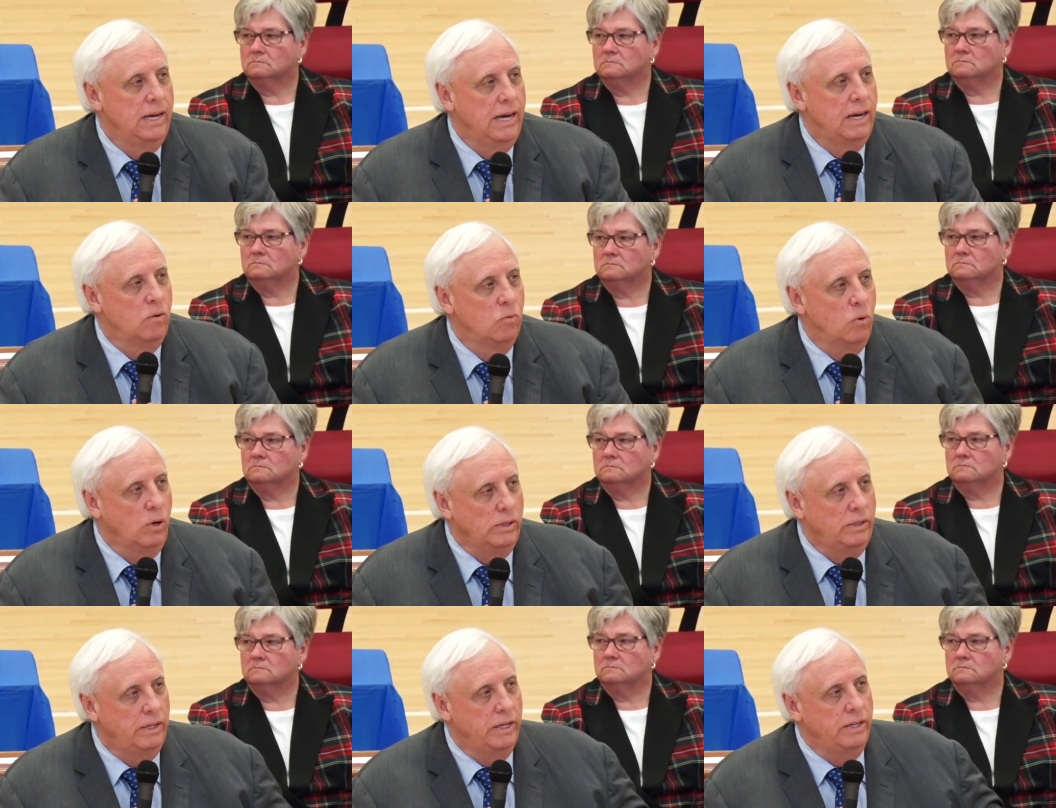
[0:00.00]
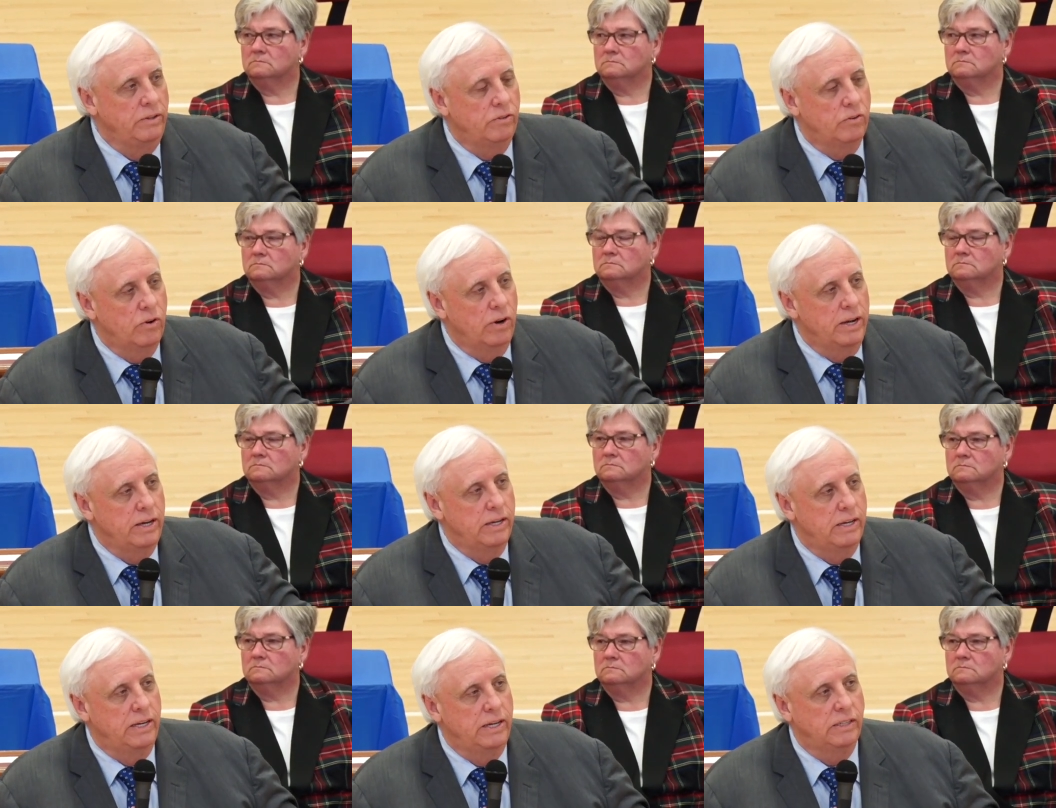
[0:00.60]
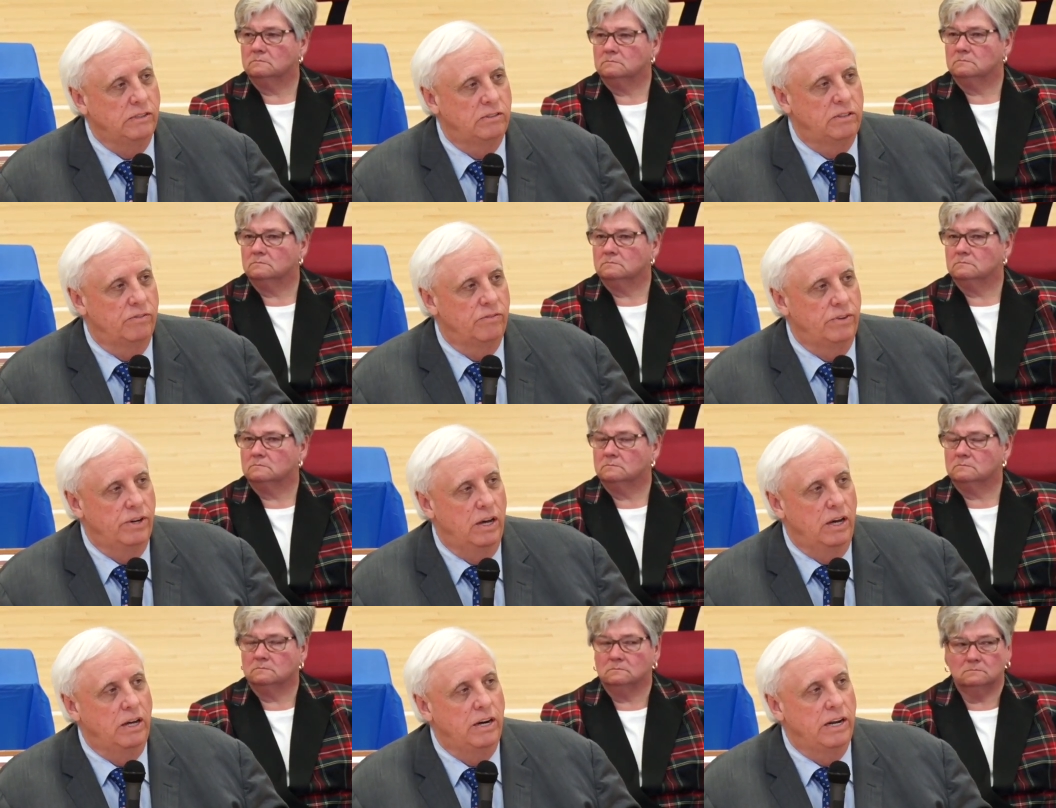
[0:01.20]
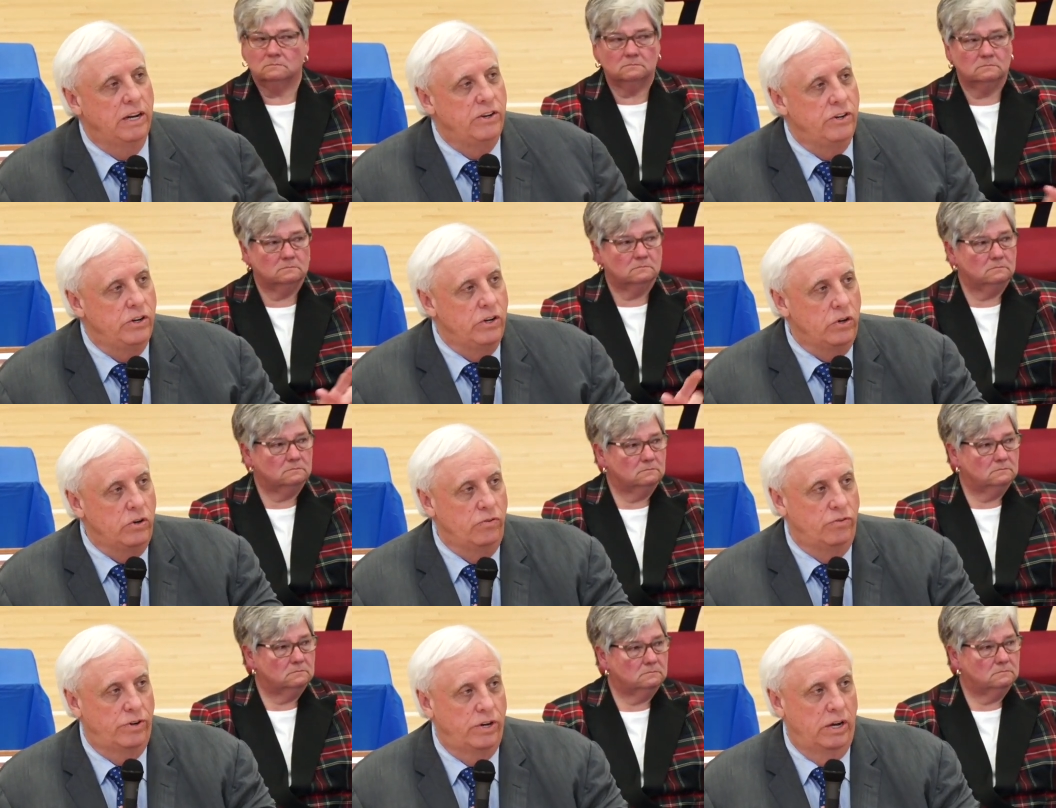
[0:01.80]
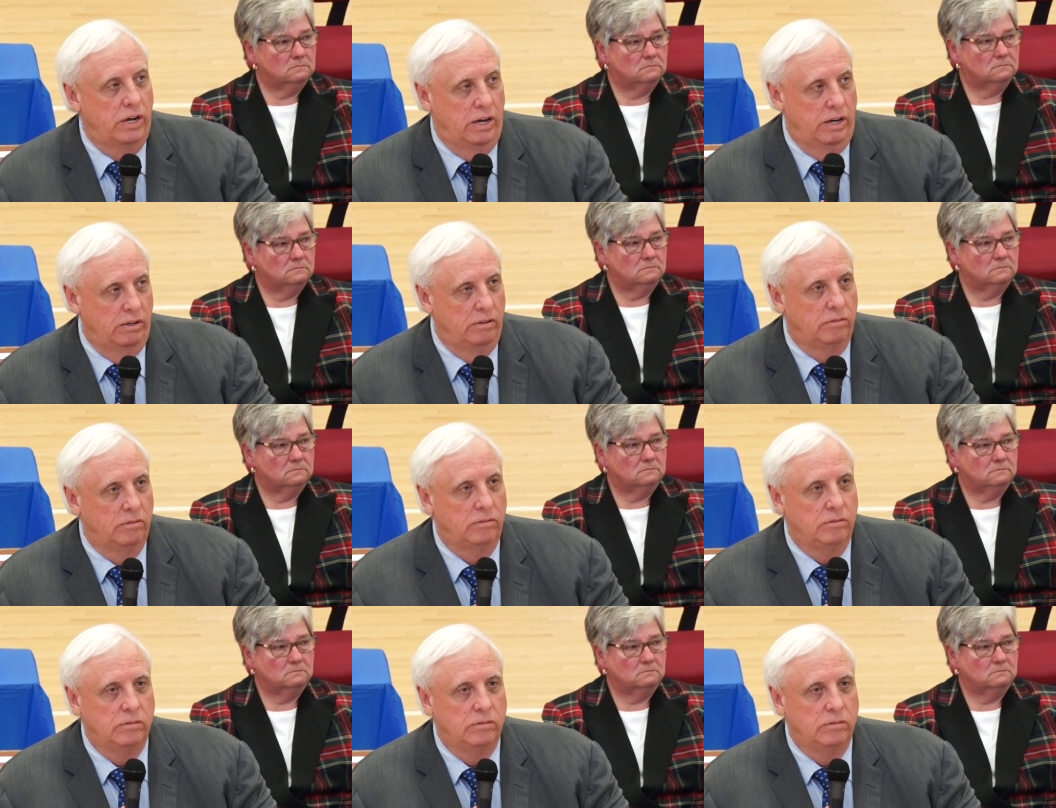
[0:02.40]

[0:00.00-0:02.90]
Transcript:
Speaker 1: And what these great kids have done, and you've done,